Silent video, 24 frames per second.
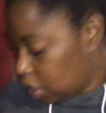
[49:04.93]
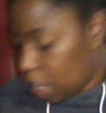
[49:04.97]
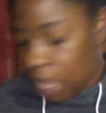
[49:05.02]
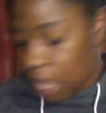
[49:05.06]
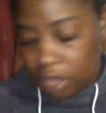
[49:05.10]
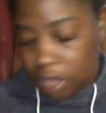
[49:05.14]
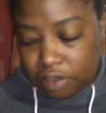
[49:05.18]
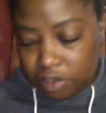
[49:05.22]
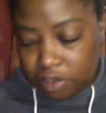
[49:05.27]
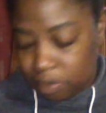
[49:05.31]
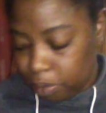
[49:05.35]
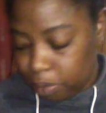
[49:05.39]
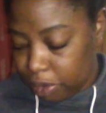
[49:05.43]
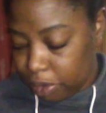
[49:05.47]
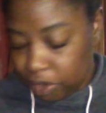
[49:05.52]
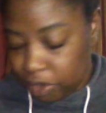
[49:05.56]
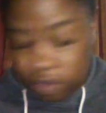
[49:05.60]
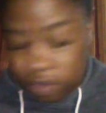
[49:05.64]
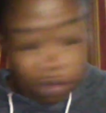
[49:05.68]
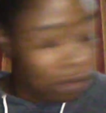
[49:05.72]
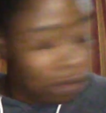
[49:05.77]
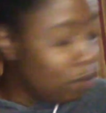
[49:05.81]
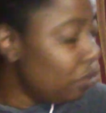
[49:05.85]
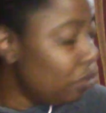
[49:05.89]
House of
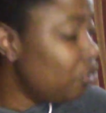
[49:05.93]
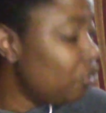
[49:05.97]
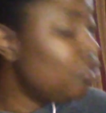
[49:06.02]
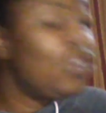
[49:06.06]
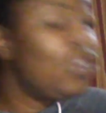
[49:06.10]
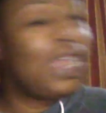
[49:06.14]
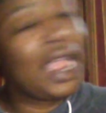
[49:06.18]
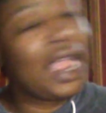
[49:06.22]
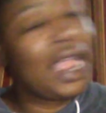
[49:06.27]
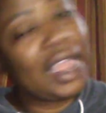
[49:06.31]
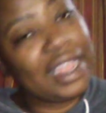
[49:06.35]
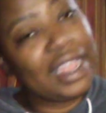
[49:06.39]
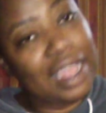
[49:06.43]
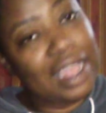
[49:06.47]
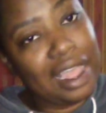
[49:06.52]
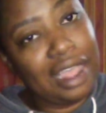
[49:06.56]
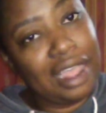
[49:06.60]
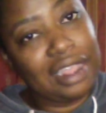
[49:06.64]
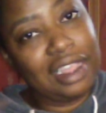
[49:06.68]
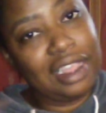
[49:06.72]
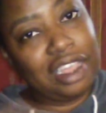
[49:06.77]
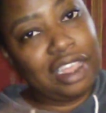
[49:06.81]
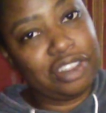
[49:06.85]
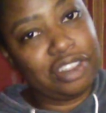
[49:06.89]
Spirits. So those three I
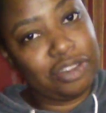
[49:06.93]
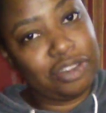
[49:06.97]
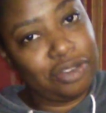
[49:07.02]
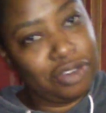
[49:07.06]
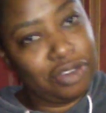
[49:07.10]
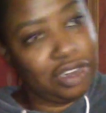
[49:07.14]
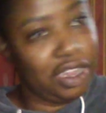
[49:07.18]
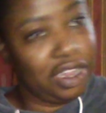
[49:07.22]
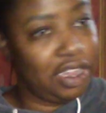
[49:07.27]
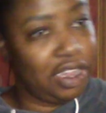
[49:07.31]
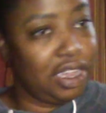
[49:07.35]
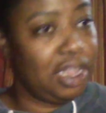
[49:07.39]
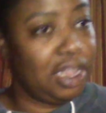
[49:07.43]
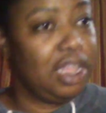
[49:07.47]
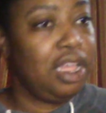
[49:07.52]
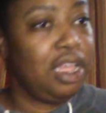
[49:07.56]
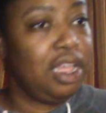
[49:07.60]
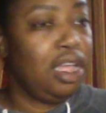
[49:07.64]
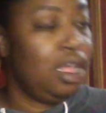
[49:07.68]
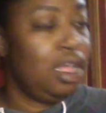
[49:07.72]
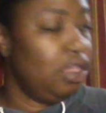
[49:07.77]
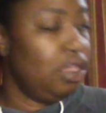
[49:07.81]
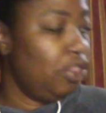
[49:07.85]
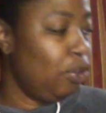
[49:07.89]
got yesterday.
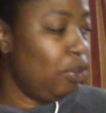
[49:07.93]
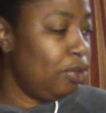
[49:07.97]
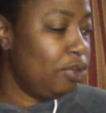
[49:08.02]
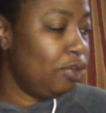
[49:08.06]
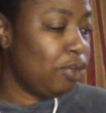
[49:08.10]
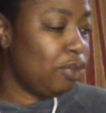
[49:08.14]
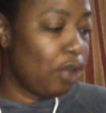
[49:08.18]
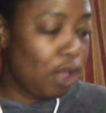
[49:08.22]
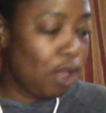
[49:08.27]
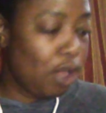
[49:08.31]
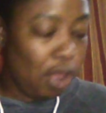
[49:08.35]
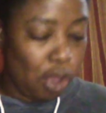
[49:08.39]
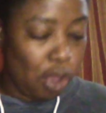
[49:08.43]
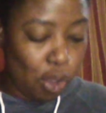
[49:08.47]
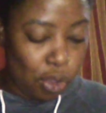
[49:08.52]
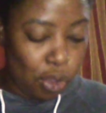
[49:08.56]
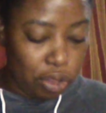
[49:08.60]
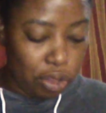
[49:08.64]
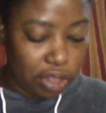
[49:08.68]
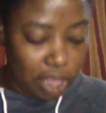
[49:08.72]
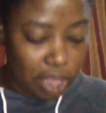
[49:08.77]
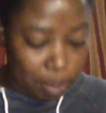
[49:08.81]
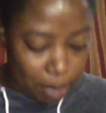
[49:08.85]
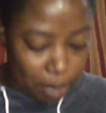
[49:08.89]
Those were on
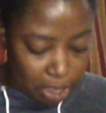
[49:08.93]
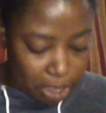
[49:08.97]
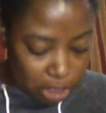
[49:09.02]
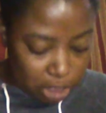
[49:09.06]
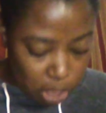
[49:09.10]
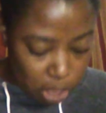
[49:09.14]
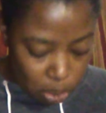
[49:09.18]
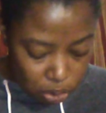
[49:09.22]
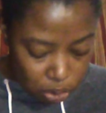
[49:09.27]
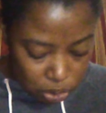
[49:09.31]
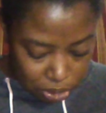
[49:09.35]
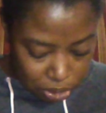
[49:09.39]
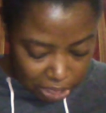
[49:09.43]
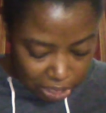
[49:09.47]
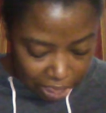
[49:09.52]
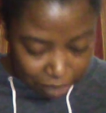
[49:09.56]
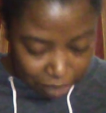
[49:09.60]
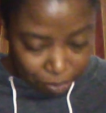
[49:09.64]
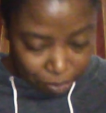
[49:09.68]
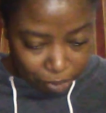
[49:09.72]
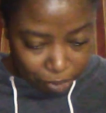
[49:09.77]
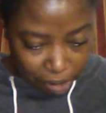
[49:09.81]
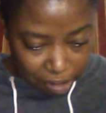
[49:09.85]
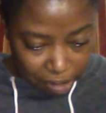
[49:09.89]
hold at my local
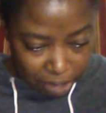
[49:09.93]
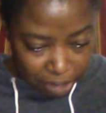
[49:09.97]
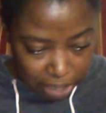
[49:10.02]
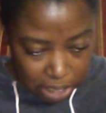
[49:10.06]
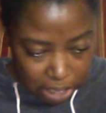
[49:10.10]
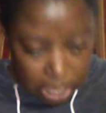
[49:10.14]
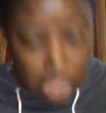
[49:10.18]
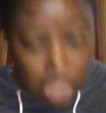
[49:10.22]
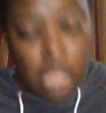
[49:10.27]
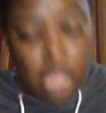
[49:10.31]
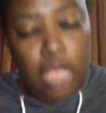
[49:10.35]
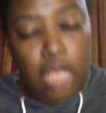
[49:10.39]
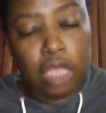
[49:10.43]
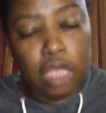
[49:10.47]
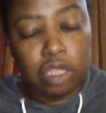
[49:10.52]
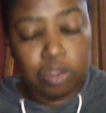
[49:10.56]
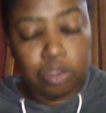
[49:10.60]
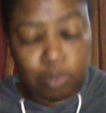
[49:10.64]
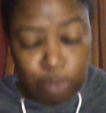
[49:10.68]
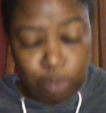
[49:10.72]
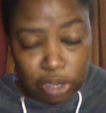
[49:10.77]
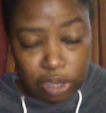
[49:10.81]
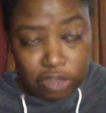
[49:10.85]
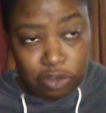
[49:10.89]
library.
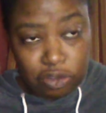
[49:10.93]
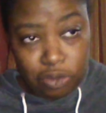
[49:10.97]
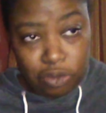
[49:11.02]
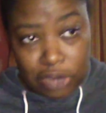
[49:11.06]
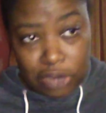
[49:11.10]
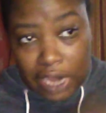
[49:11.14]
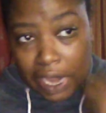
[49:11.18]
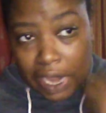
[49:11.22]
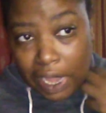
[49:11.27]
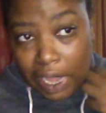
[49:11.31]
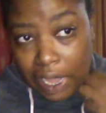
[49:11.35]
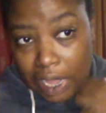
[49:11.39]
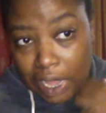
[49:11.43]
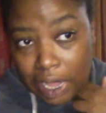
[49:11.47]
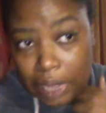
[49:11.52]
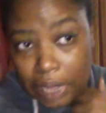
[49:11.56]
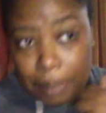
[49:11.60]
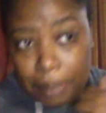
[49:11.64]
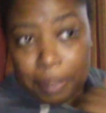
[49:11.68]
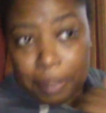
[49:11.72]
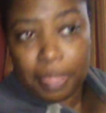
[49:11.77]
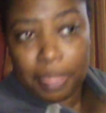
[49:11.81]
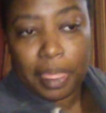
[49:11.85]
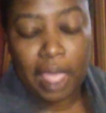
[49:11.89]
But
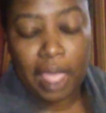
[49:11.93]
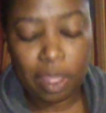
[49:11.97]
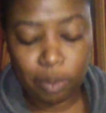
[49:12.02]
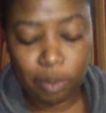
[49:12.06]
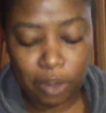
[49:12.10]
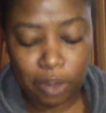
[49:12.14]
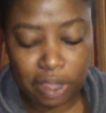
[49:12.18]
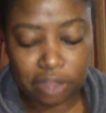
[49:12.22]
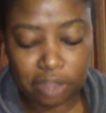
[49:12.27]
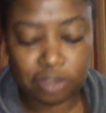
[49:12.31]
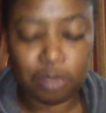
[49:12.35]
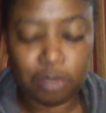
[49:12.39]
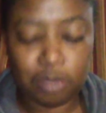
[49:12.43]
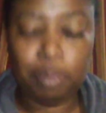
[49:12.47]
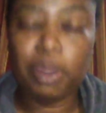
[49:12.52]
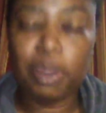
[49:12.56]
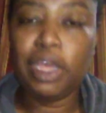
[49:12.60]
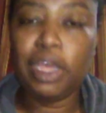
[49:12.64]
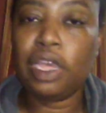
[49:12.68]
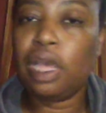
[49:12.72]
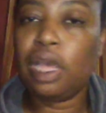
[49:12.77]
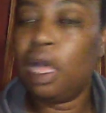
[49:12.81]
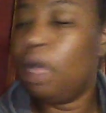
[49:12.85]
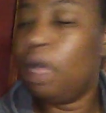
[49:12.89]
today I went to
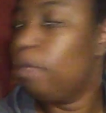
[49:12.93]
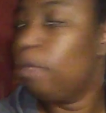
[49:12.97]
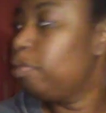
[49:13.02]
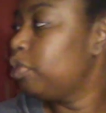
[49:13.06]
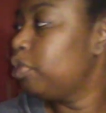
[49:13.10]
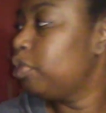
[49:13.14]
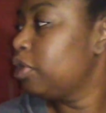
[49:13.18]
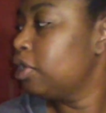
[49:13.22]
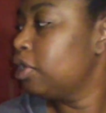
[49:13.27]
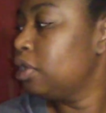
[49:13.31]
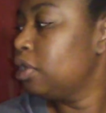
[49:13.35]
pick up